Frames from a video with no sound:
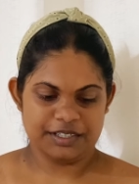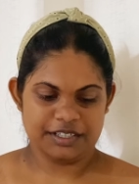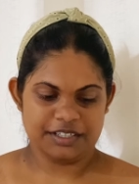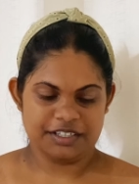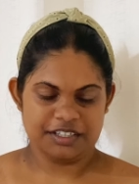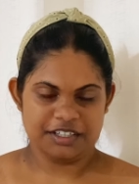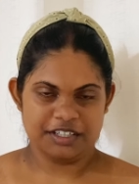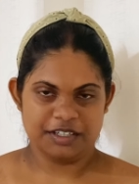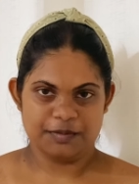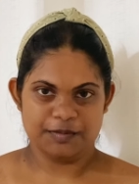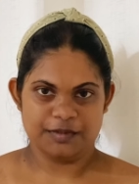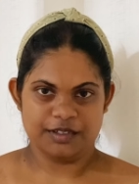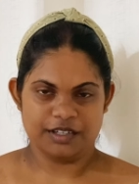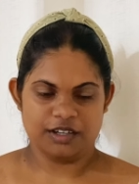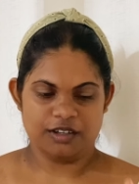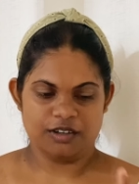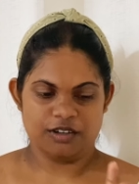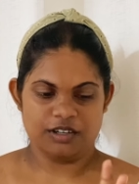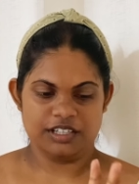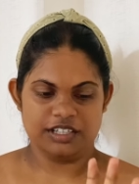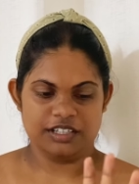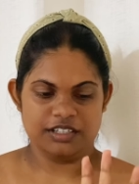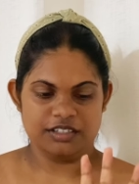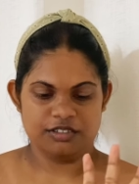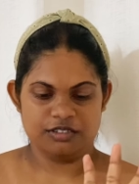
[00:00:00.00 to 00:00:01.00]
cream
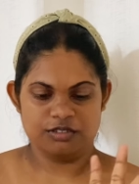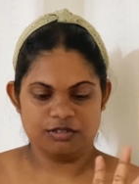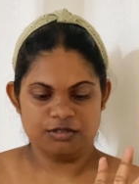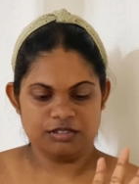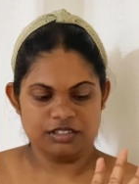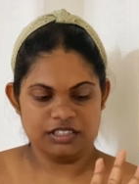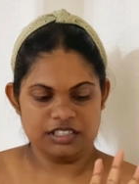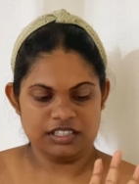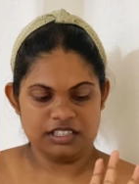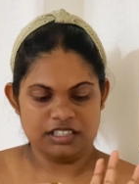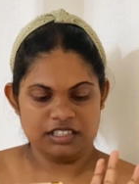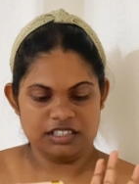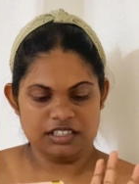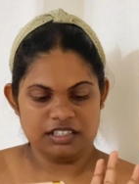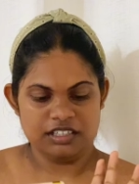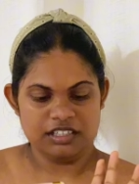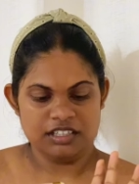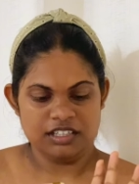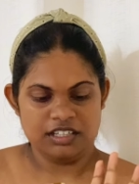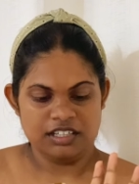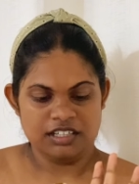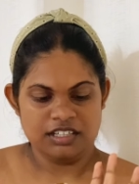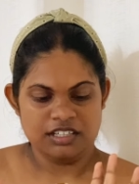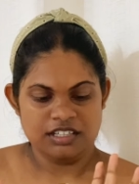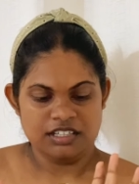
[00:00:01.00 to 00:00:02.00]
according to the
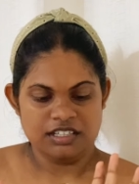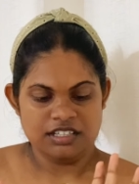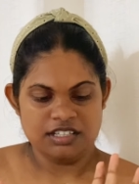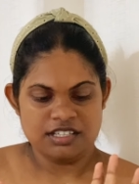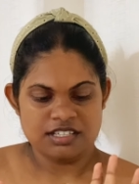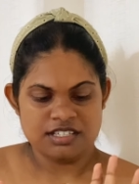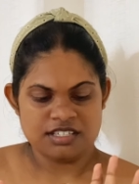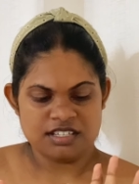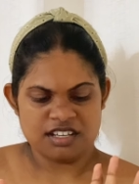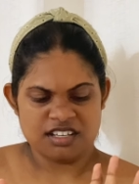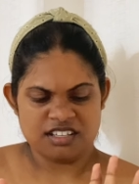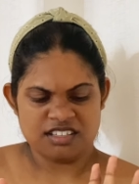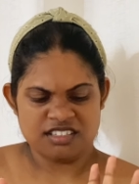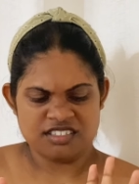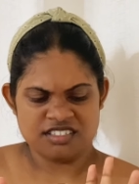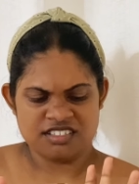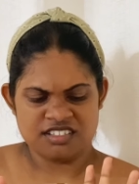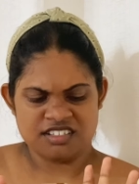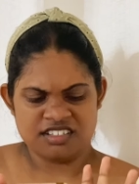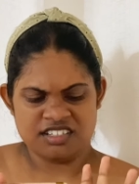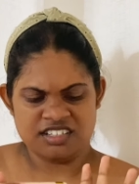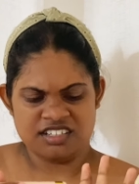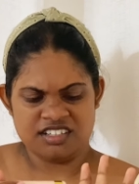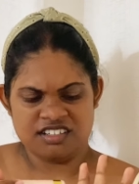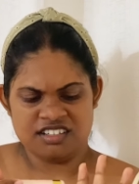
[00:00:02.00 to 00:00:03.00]

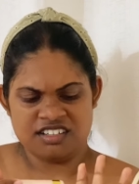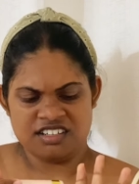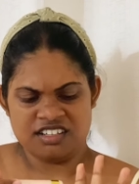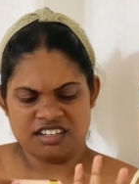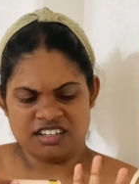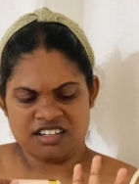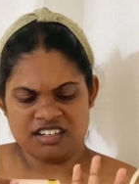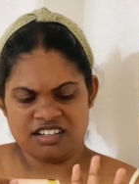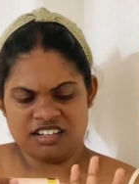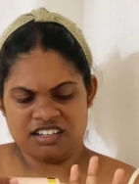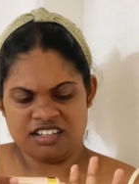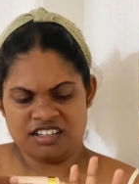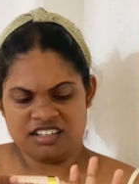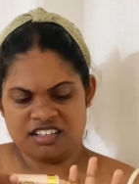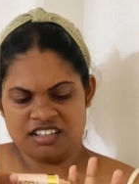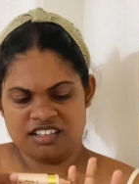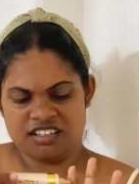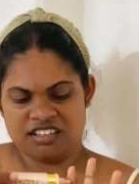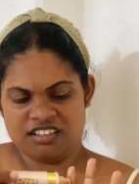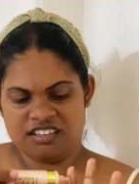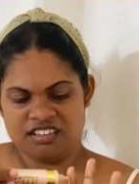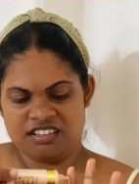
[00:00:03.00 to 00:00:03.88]
sunscreen technique,